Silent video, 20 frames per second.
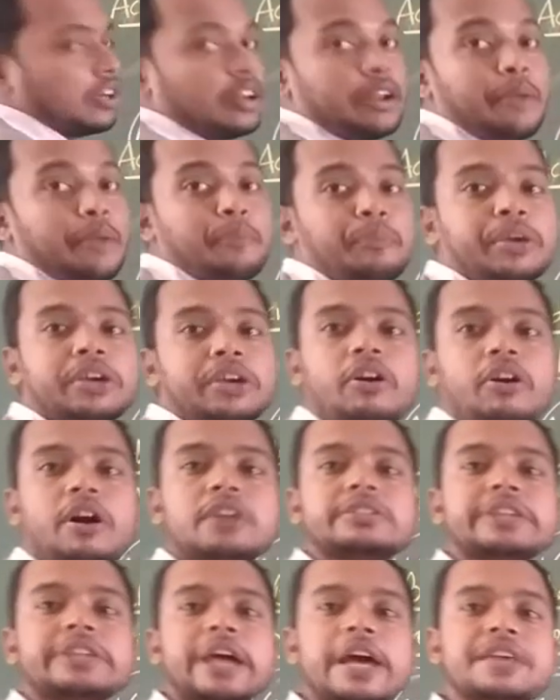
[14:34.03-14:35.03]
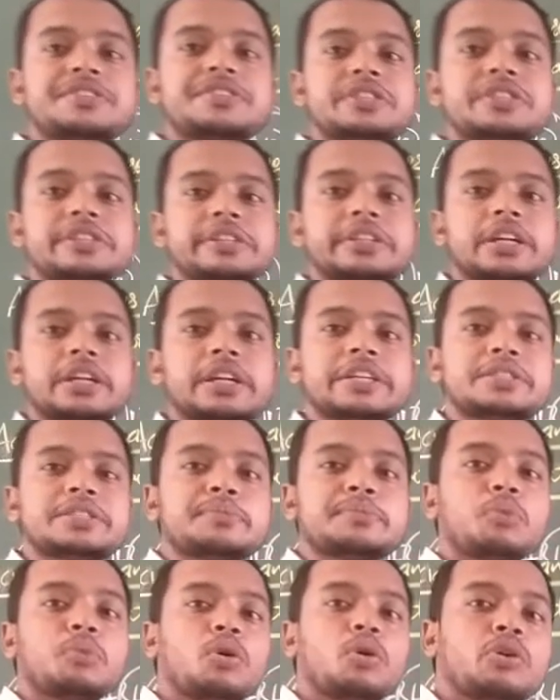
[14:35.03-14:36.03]
Because HCl is
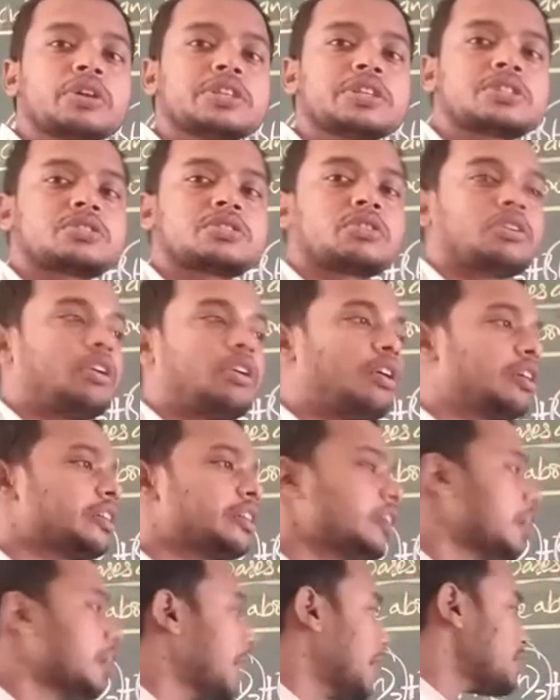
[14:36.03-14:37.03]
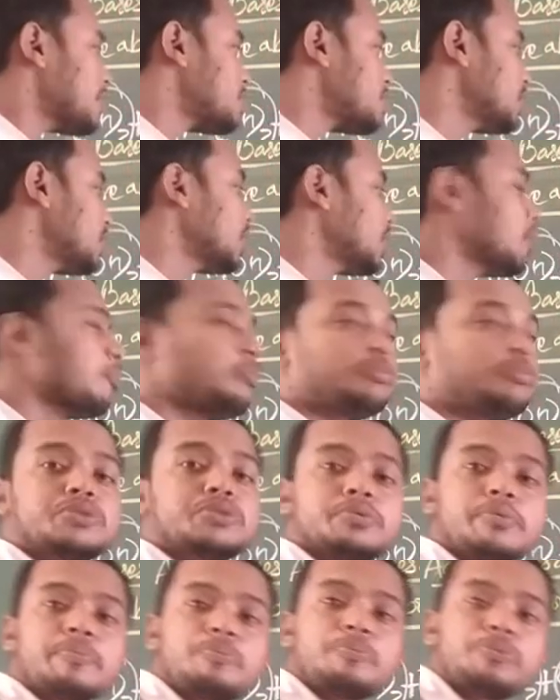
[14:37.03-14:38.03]
more strong, acid
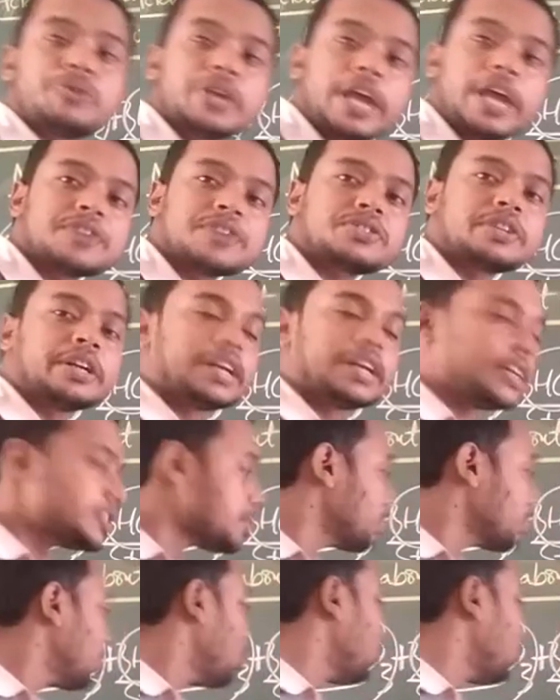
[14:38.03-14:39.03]
is more